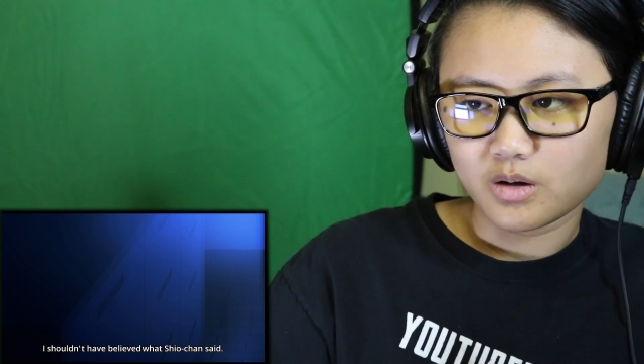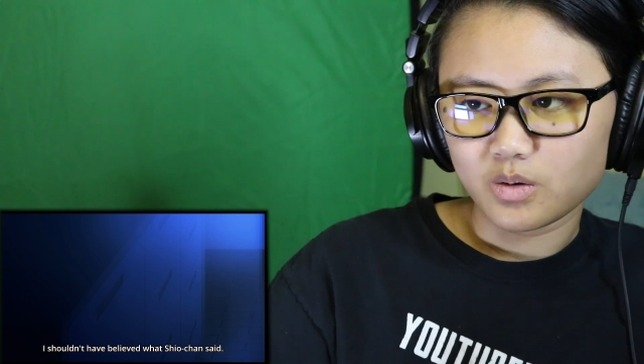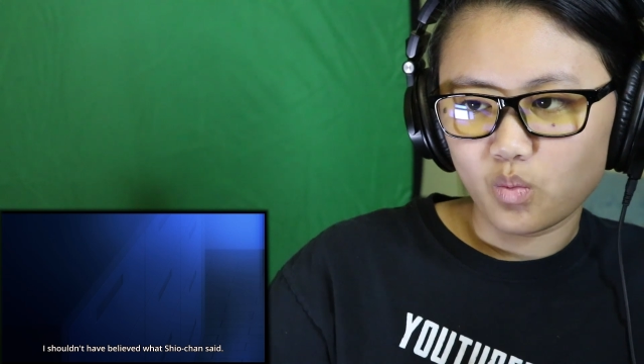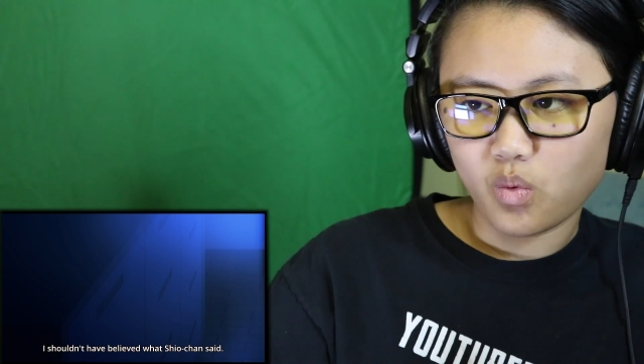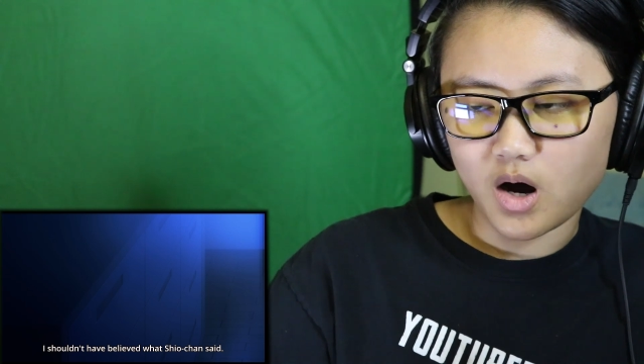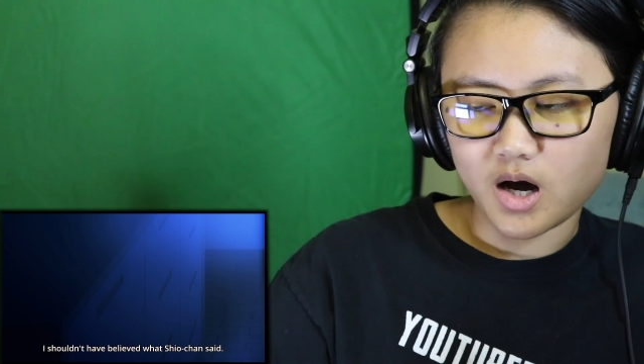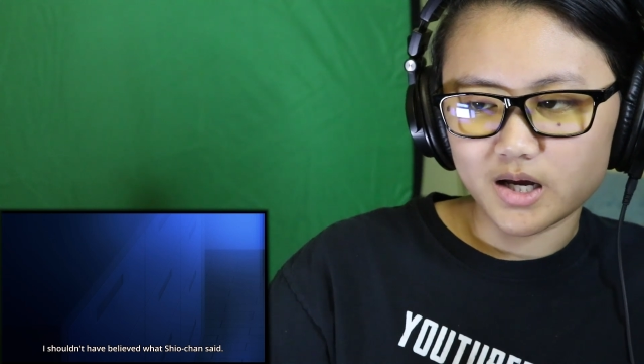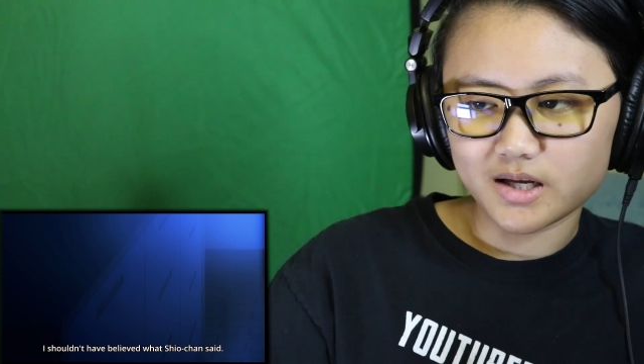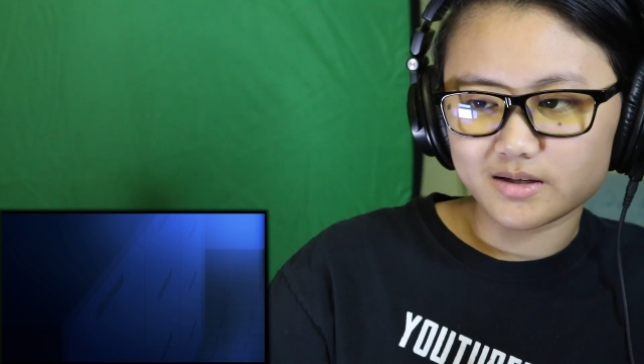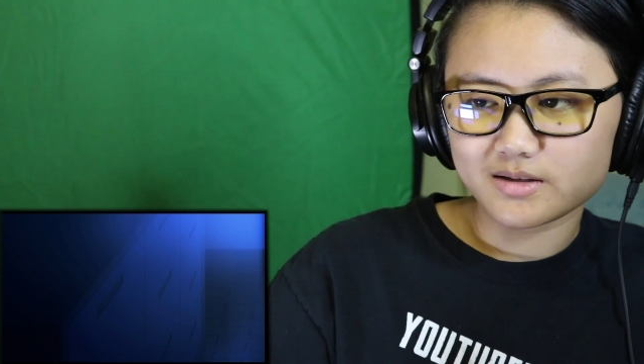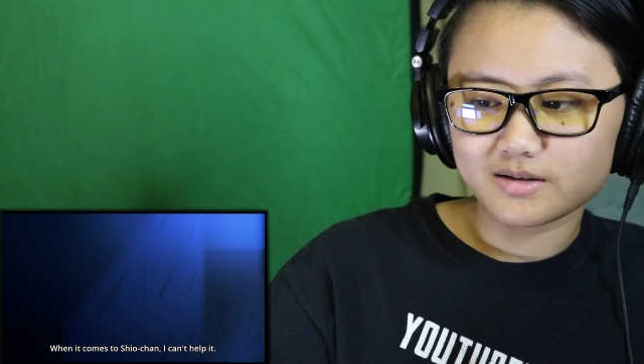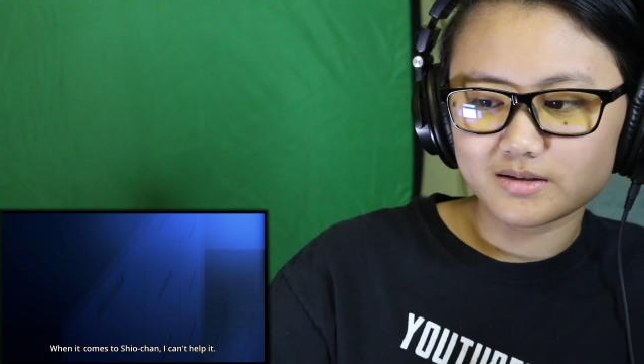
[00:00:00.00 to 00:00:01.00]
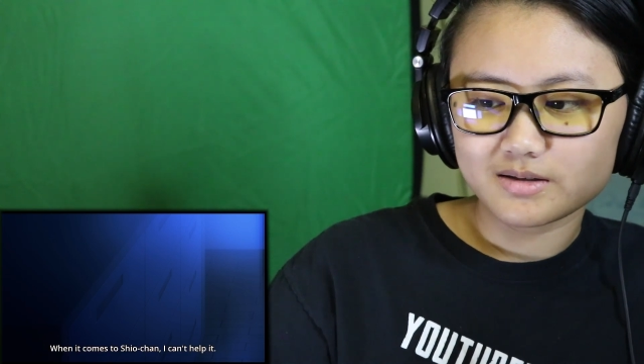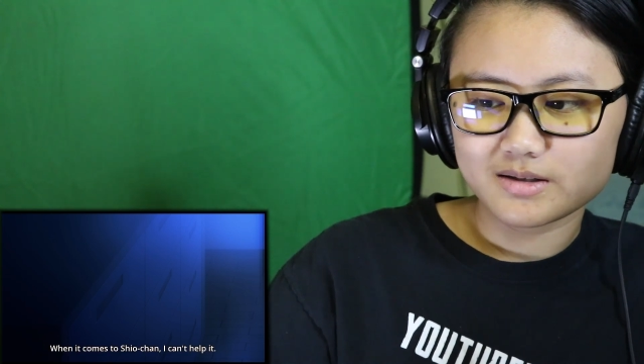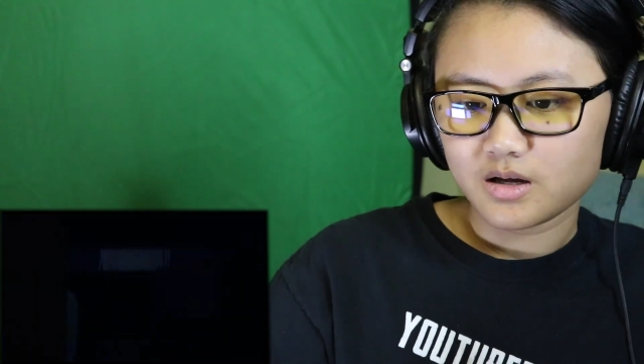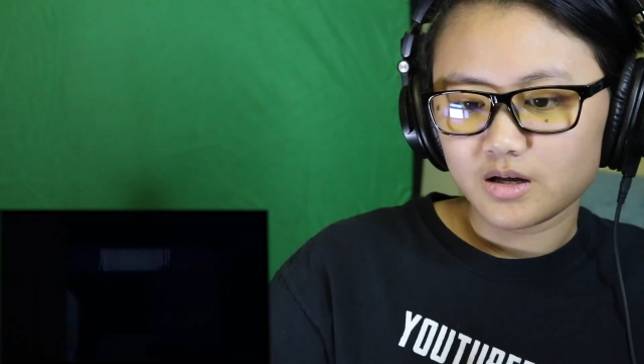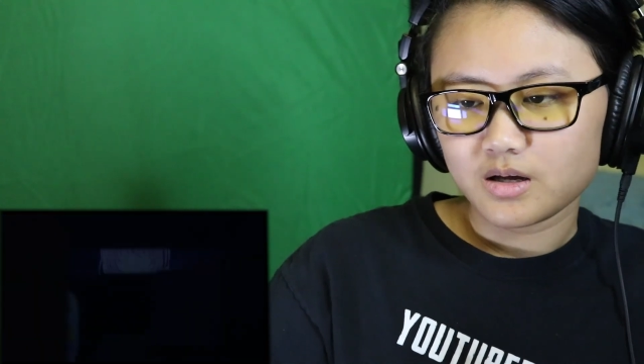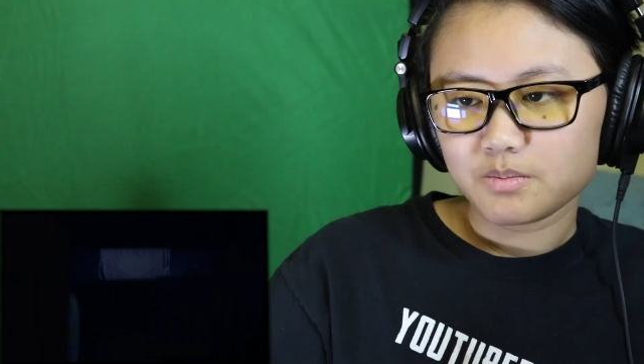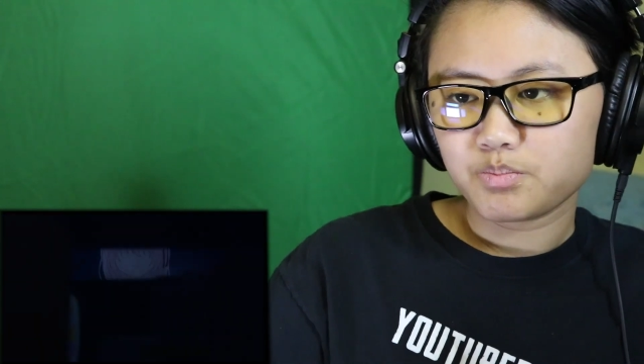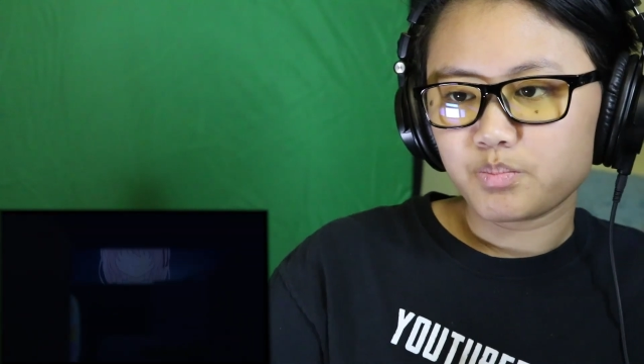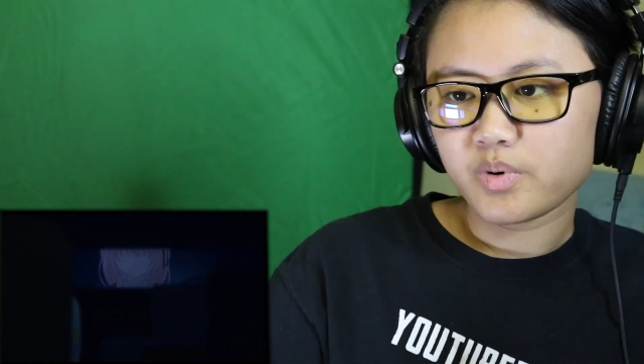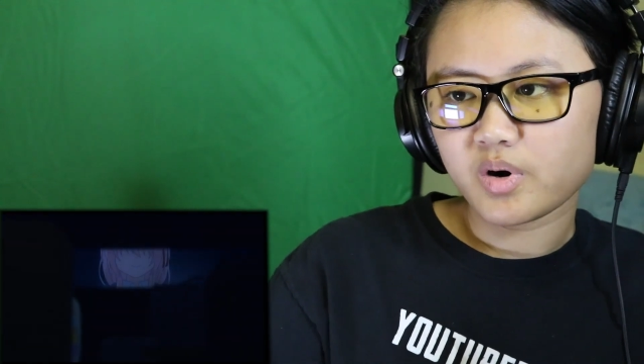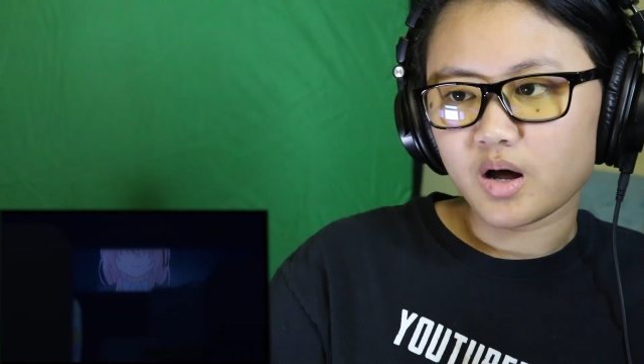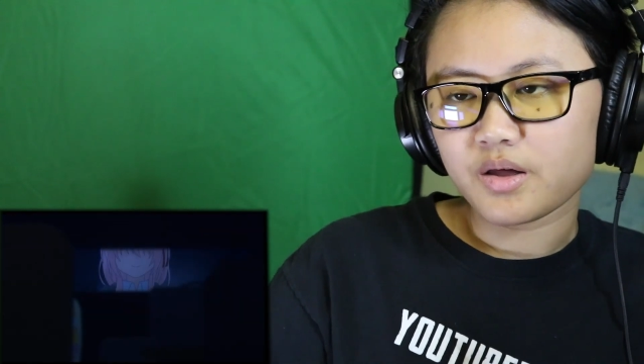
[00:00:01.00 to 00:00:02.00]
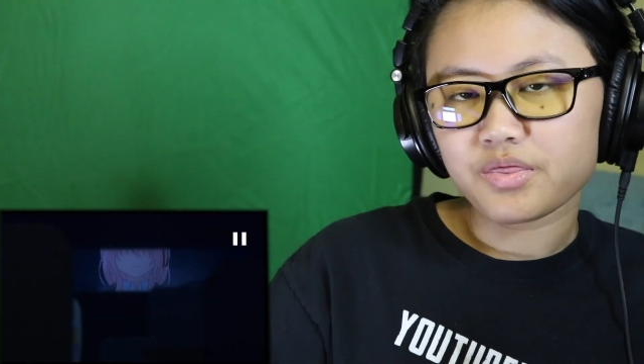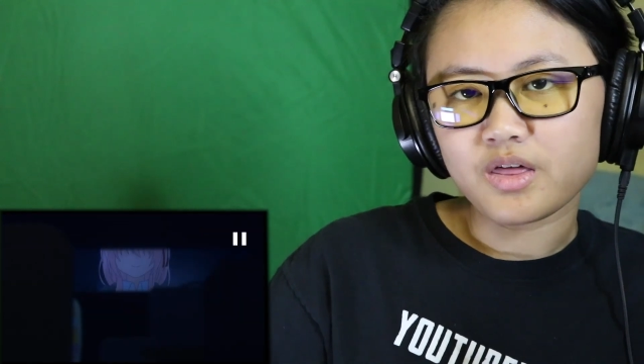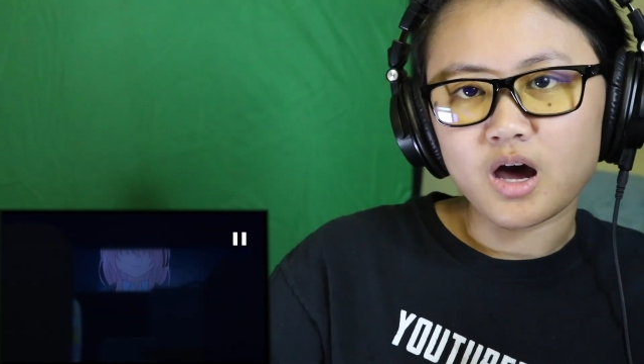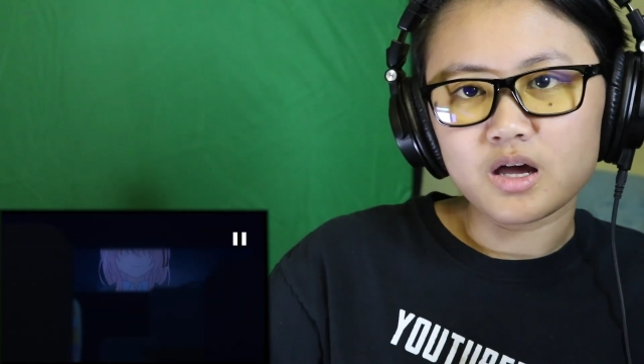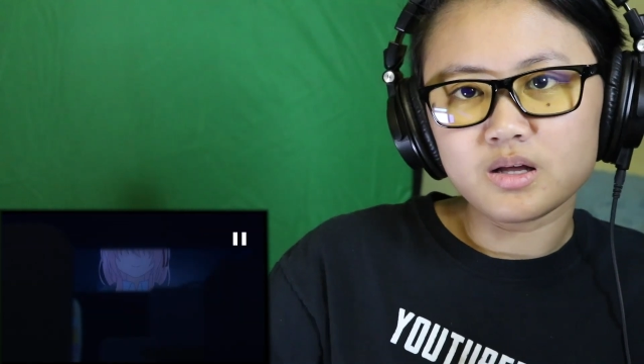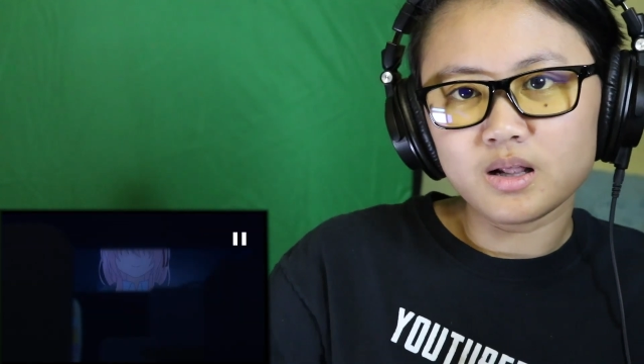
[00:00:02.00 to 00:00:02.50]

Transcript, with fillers: What? But I thought